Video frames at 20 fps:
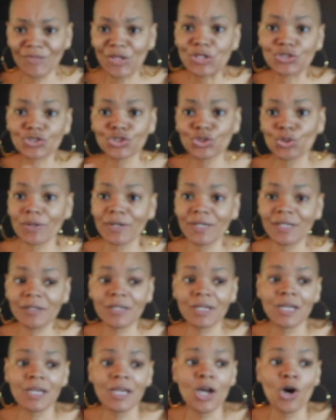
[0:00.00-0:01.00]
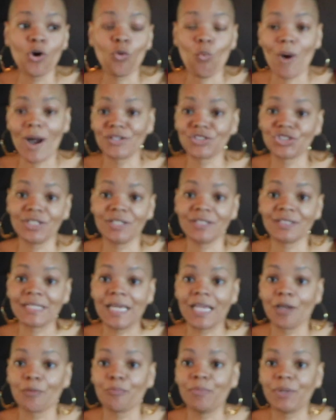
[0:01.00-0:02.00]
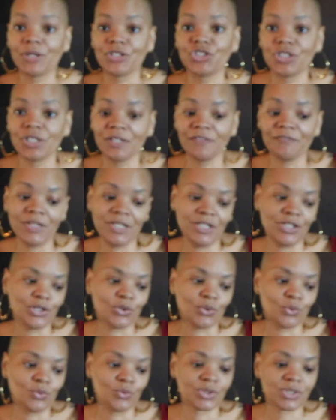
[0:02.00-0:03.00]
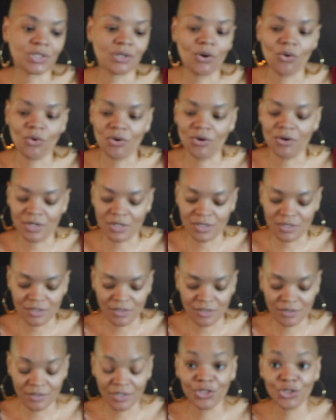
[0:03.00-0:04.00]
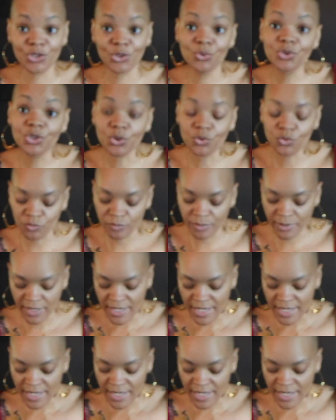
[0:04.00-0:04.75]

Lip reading: started watching like budgeting videos on YouTube.